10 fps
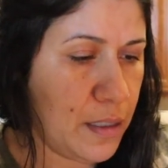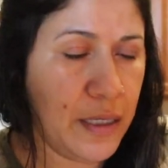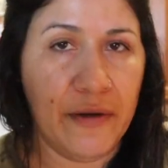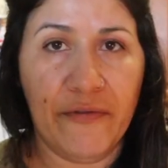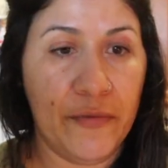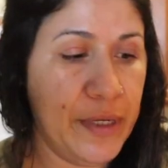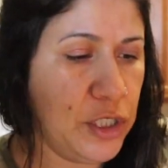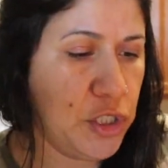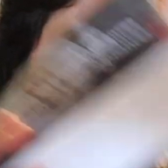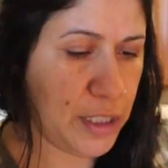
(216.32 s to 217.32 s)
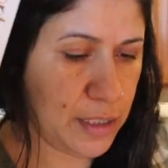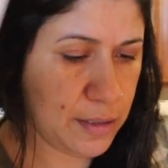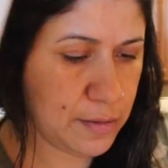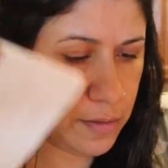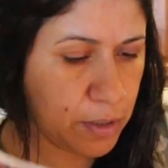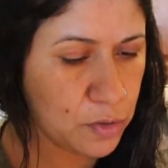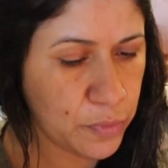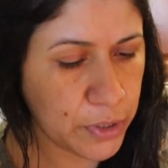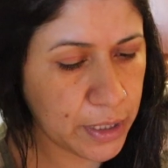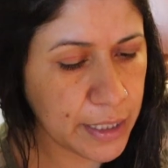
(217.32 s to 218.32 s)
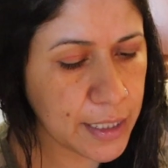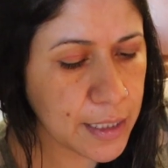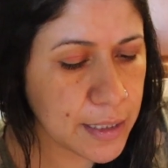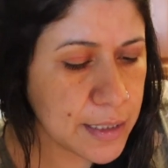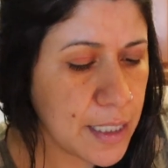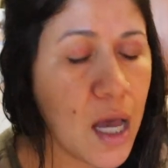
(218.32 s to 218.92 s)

information, little booklets.